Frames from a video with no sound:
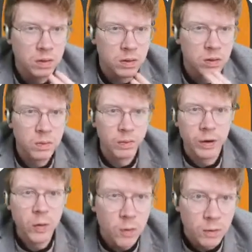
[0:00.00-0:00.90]
you will
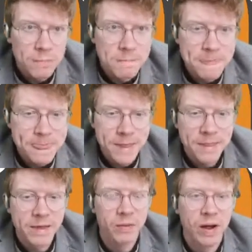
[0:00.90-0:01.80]
recall
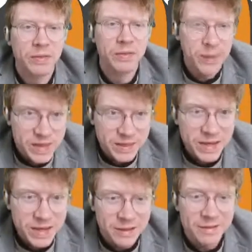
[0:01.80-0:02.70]
there are 3
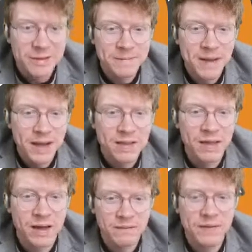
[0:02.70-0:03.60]
things
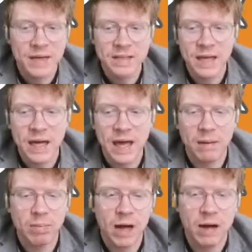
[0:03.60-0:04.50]
that affect
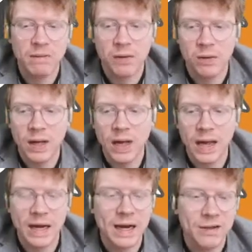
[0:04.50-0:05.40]
how powerful
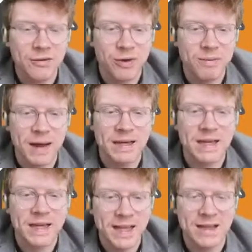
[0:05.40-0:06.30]
an
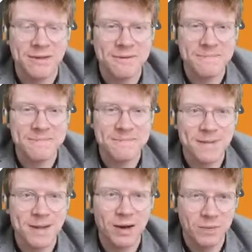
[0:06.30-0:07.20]
electromagnet is.
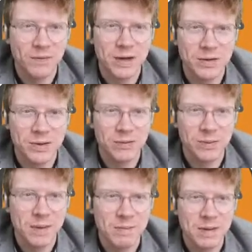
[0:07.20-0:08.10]
Hopefully you can
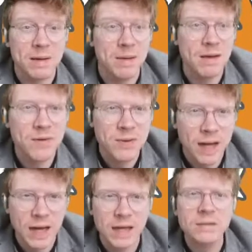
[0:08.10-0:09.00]
remember them. If you
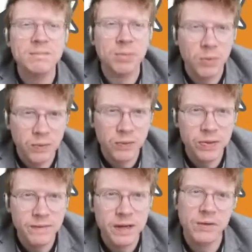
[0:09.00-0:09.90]
can't, pause
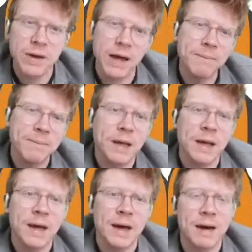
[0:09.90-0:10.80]
the video now,
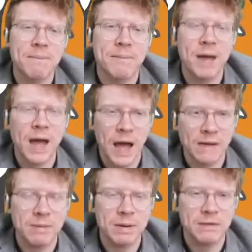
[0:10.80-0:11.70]

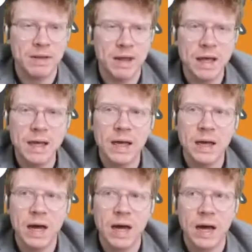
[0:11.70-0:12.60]
have a bit of a think,
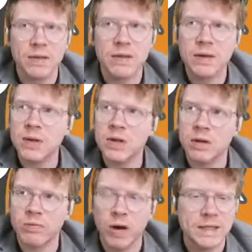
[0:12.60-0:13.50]
see what you
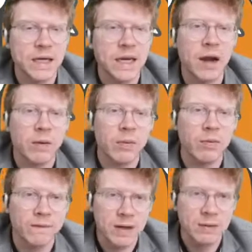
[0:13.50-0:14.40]
can write down, and I will
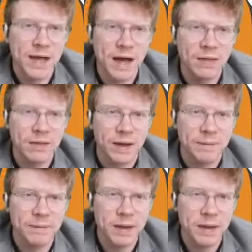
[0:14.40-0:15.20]
reveal the answer